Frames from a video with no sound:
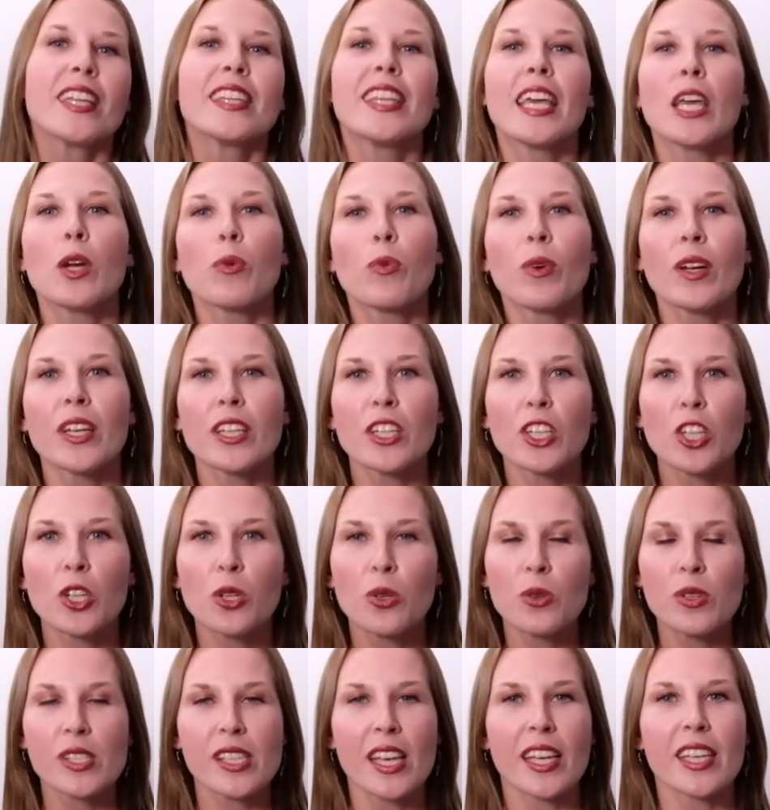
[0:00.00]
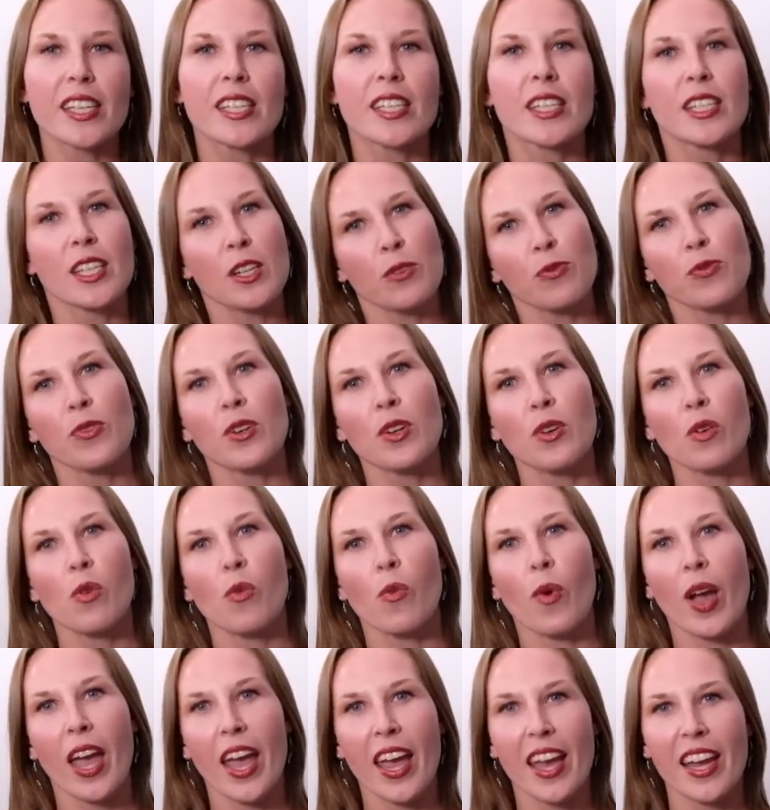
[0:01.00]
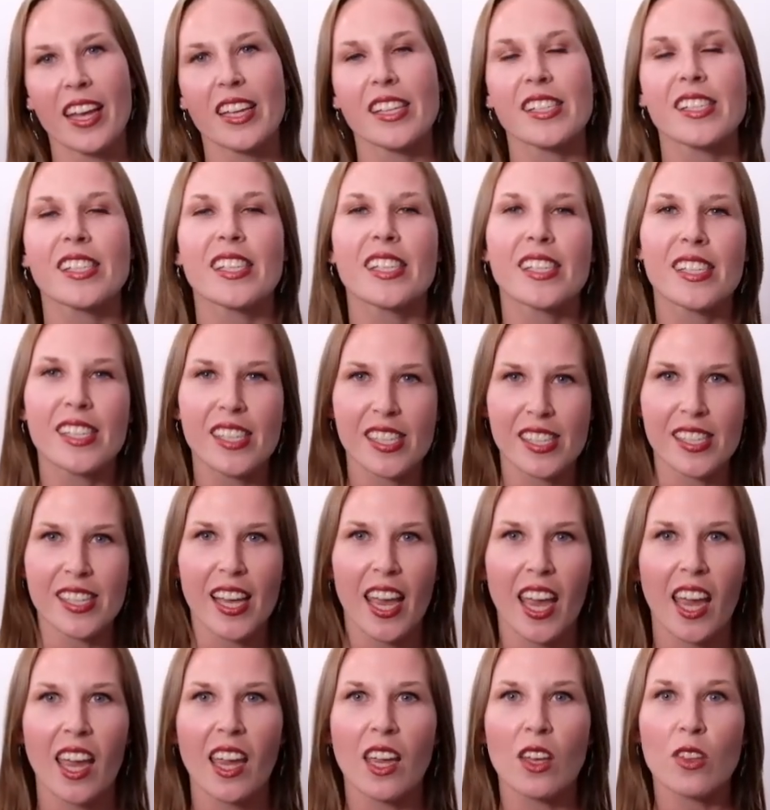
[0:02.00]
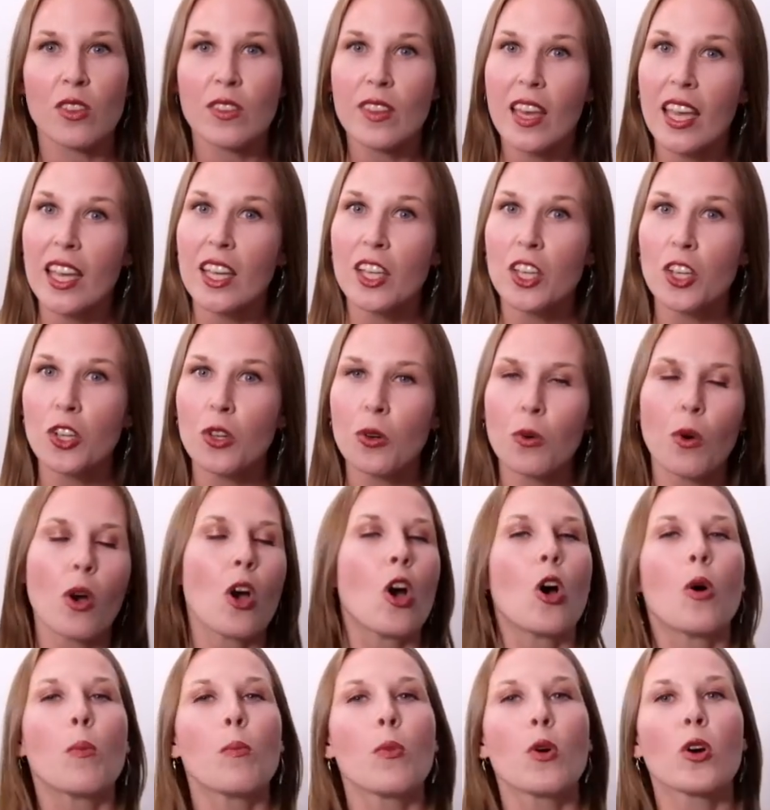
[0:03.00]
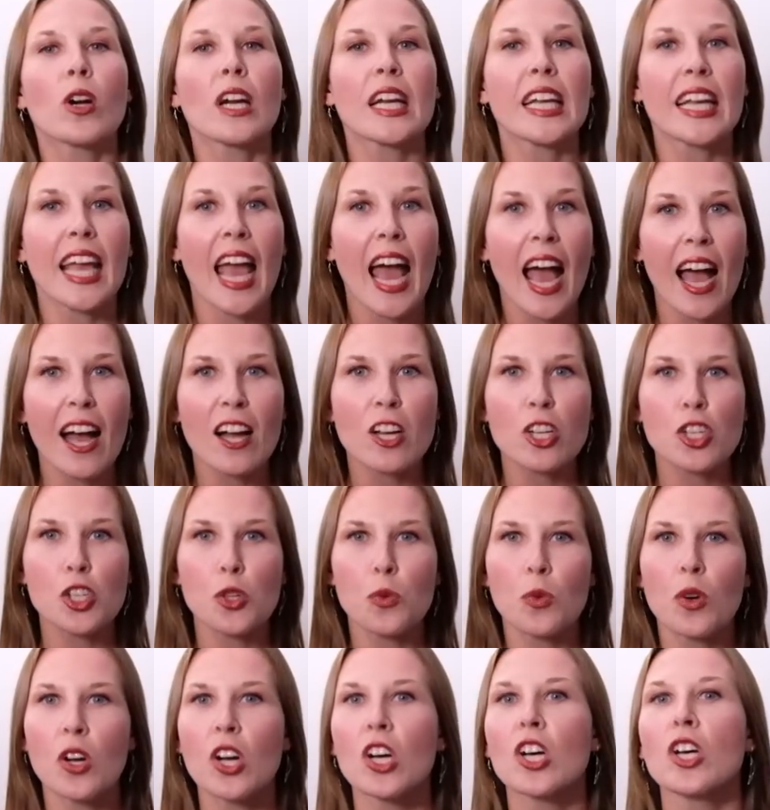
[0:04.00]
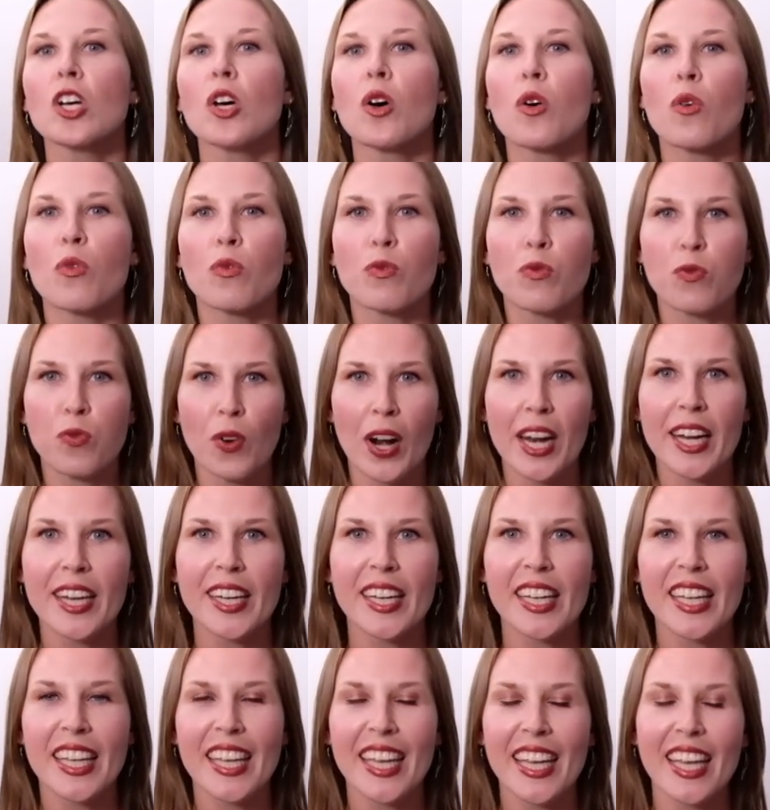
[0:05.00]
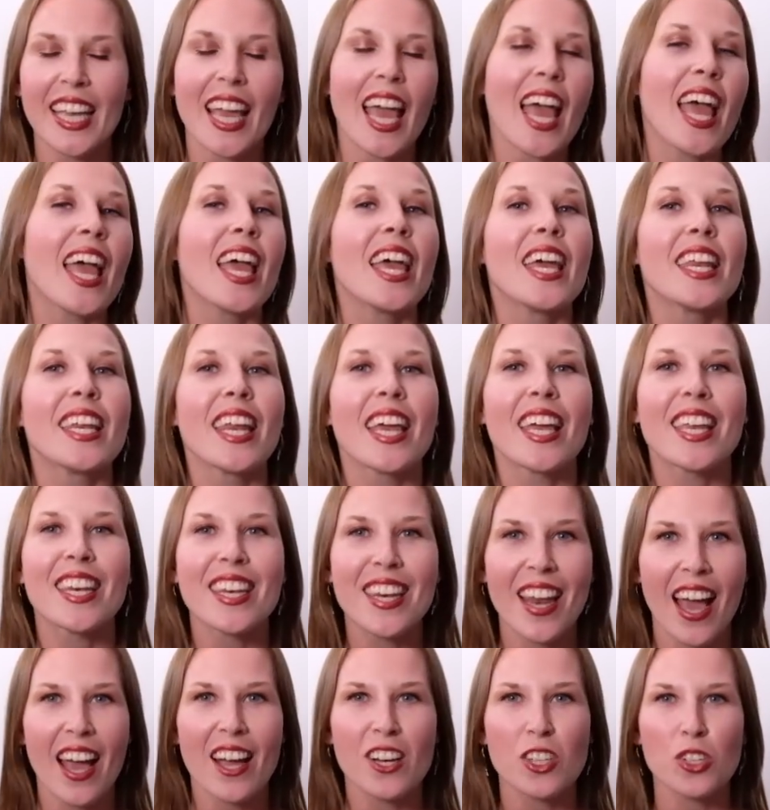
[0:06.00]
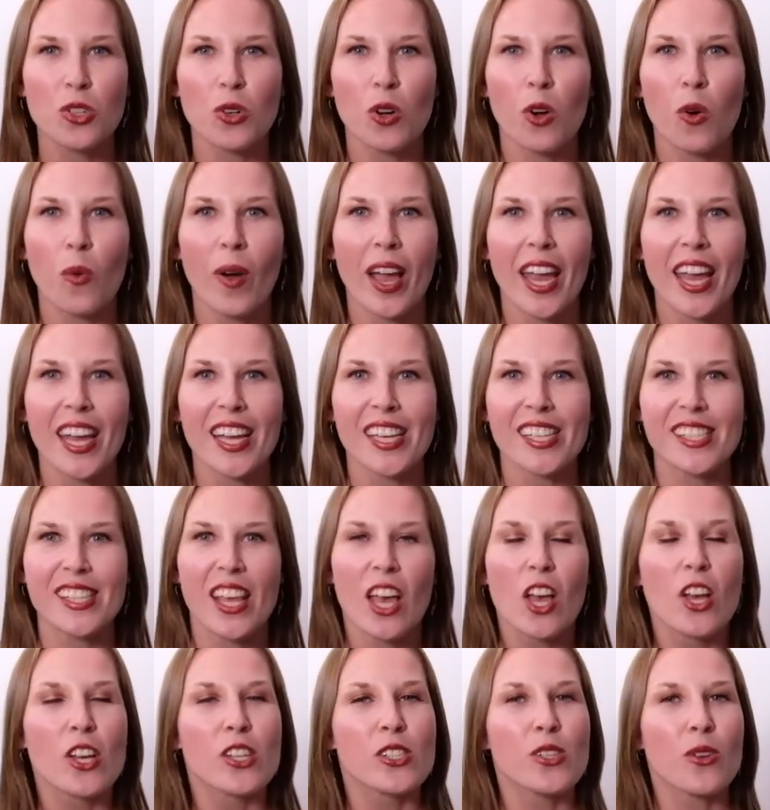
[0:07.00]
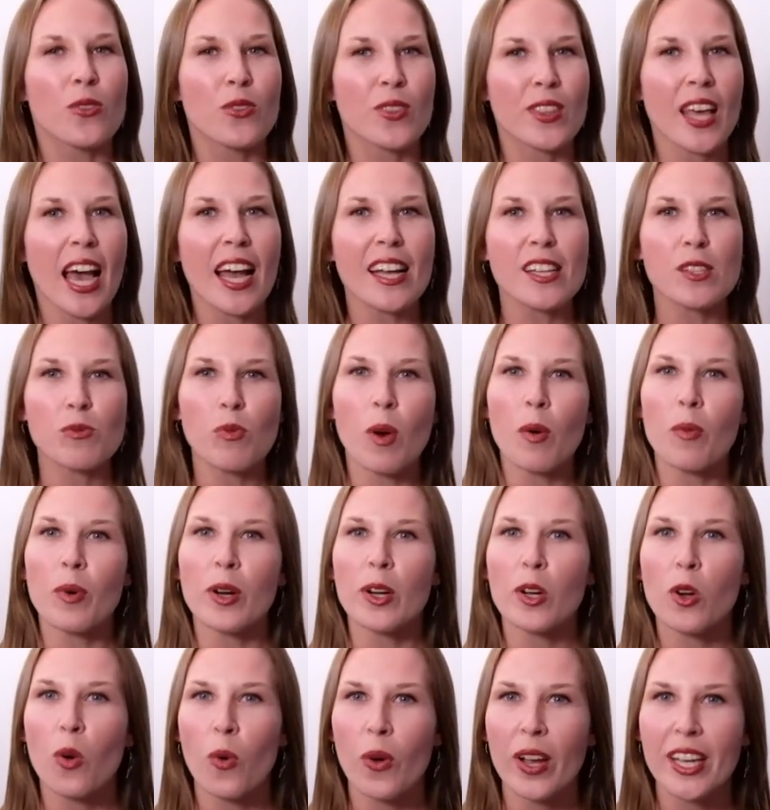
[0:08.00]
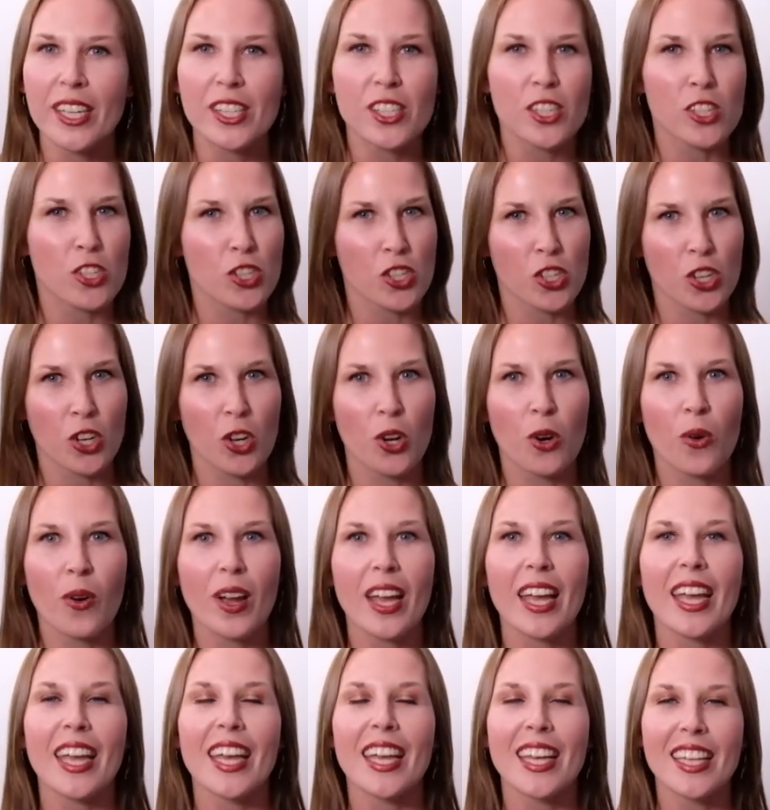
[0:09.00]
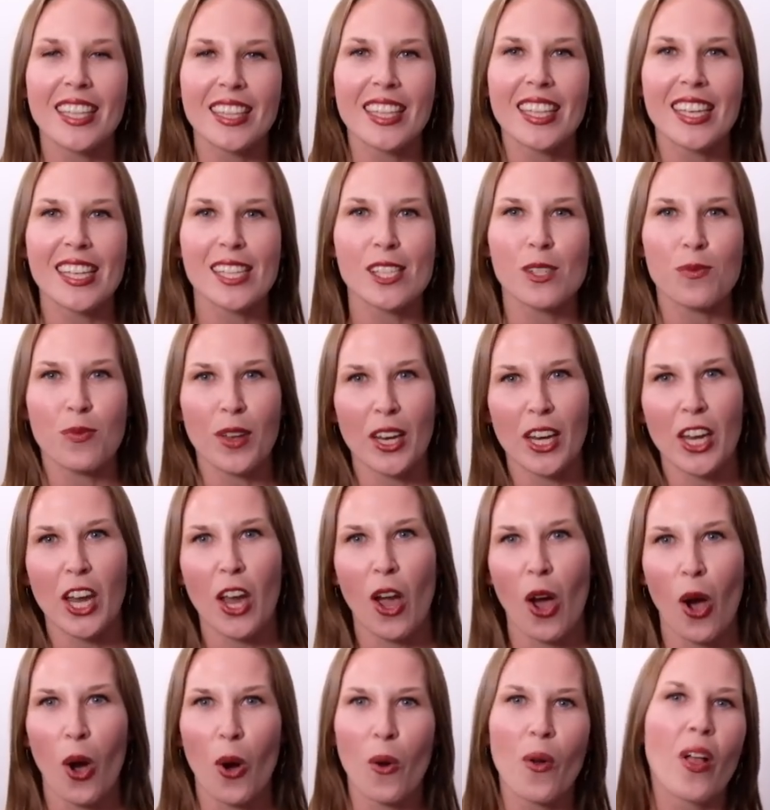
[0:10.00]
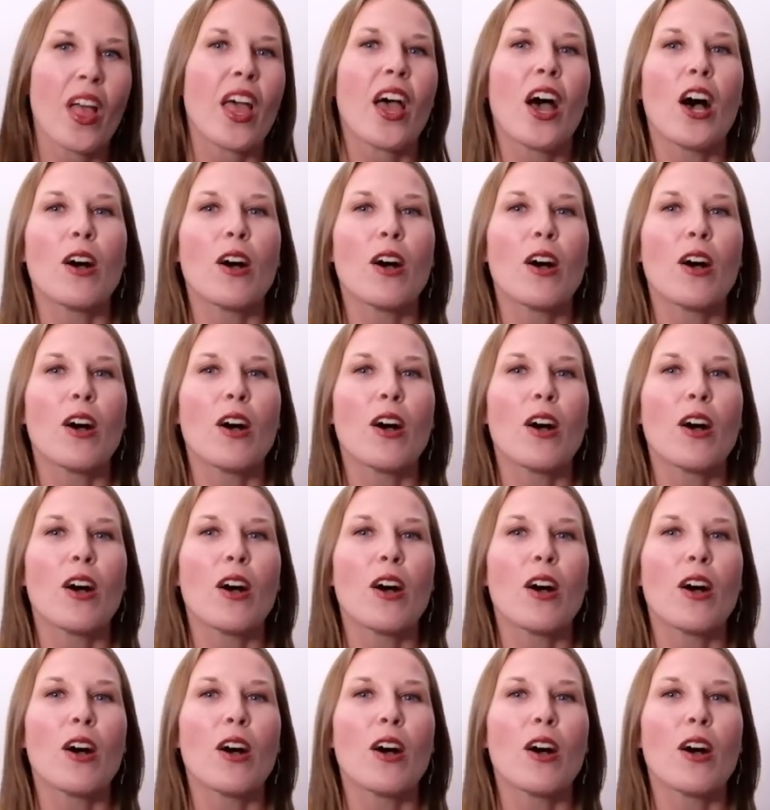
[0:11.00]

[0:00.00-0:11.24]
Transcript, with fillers: They would use different ways to say thank you, more casual friendly, and natural ways. So that's what we're going to do in this video.